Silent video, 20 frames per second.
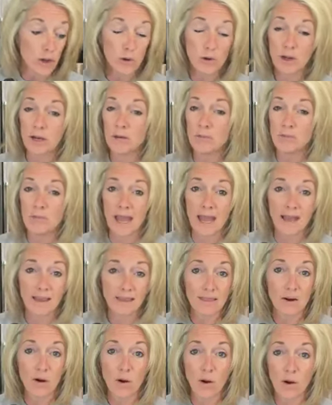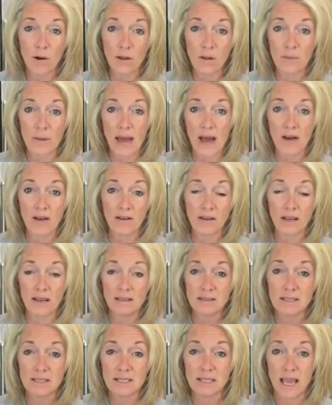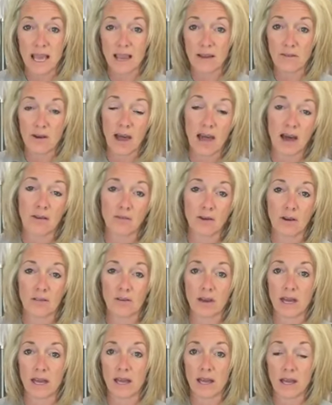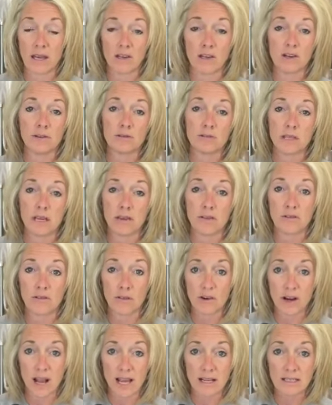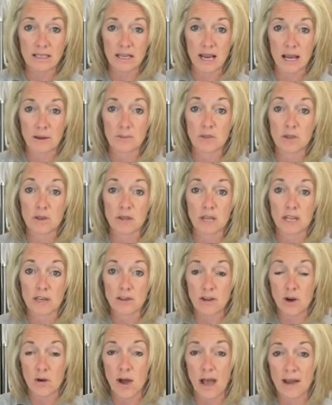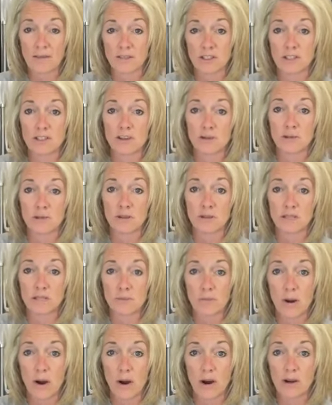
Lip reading: You could make the whole amount and save half of it and use it for next time so that you don't have to do this